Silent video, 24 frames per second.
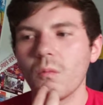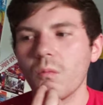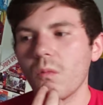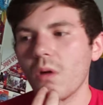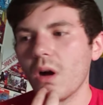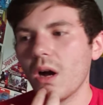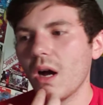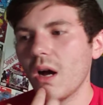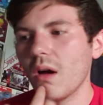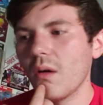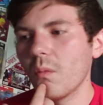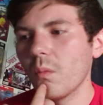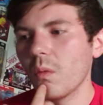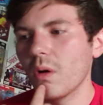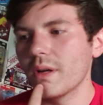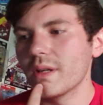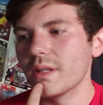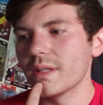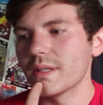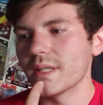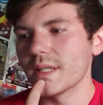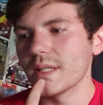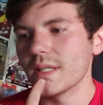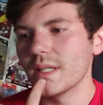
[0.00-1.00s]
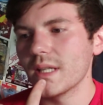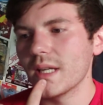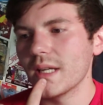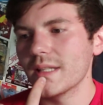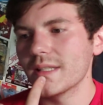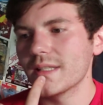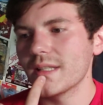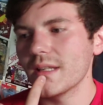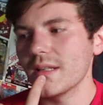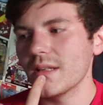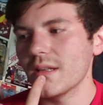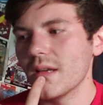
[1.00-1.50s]
what is it?
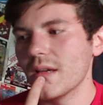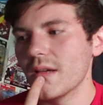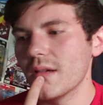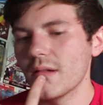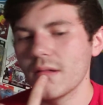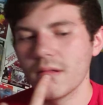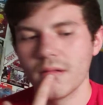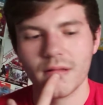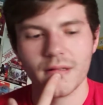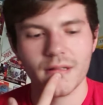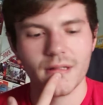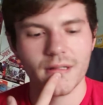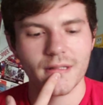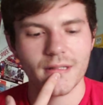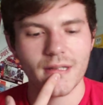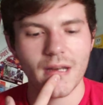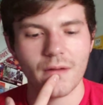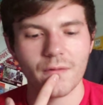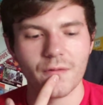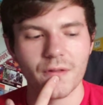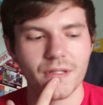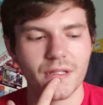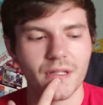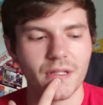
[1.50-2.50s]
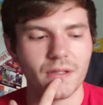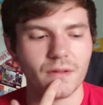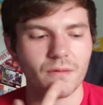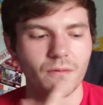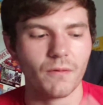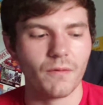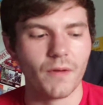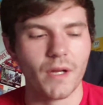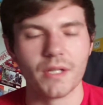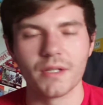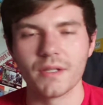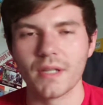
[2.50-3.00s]
It's not Risky's
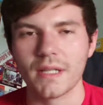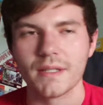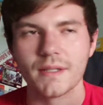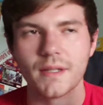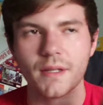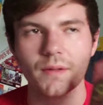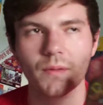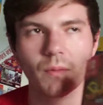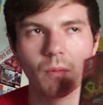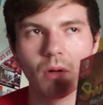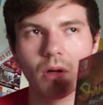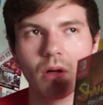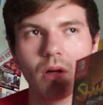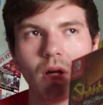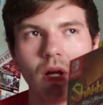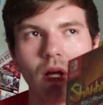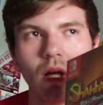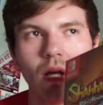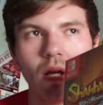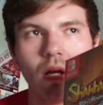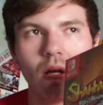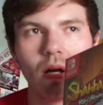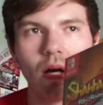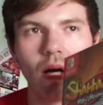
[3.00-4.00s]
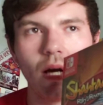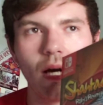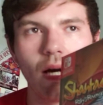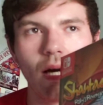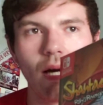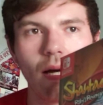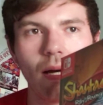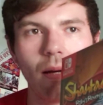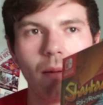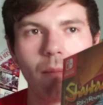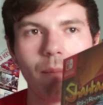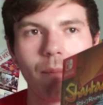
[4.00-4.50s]
Revenge, that's this one.
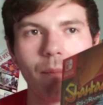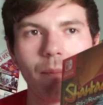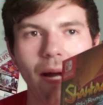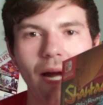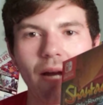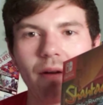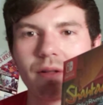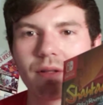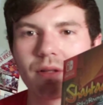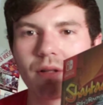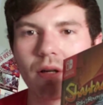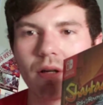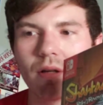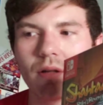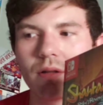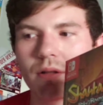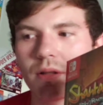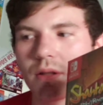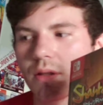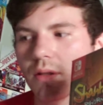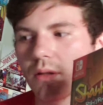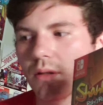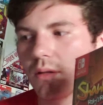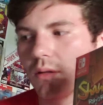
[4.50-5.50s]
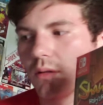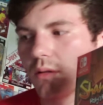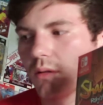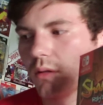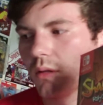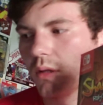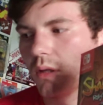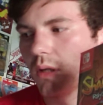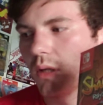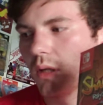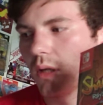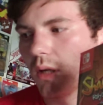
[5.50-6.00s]
Pirate's Curse?
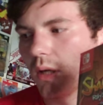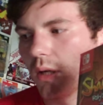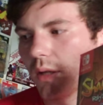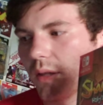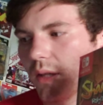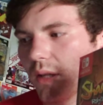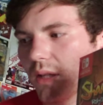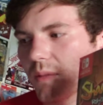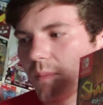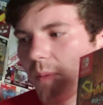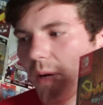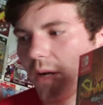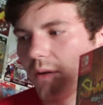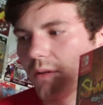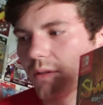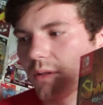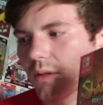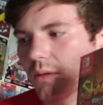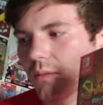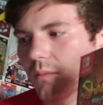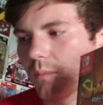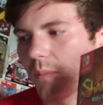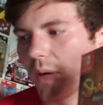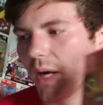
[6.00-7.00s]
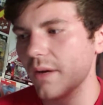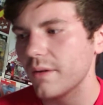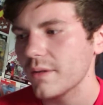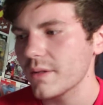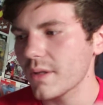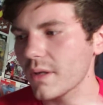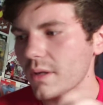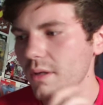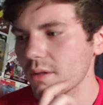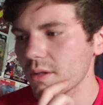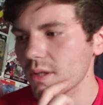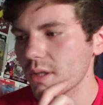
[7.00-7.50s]
I think it's Pirate's
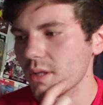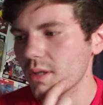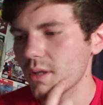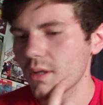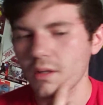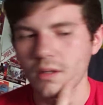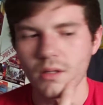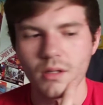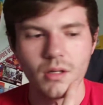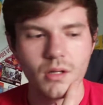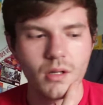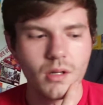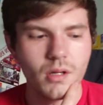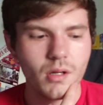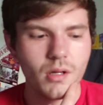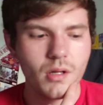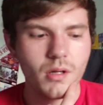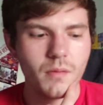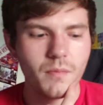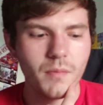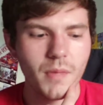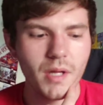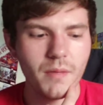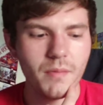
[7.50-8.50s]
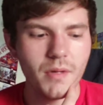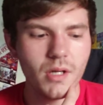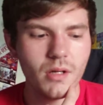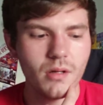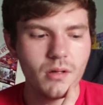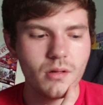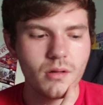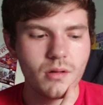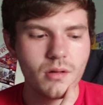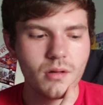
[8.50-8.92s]
Curse? Maybe?